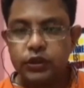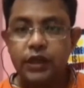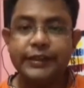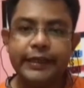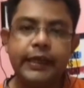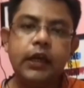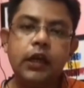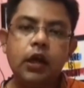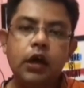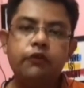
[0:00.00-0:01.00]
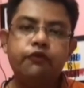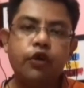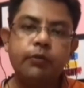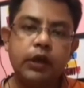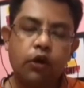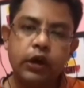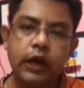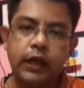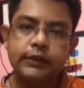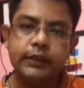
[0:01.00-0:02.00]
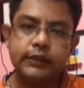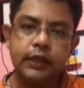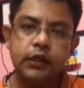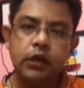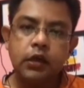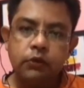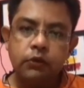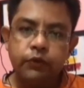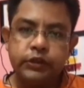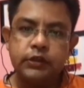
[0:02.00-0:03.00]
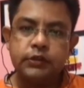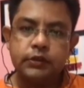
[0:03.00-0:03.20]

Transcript: a deal for my organization, which is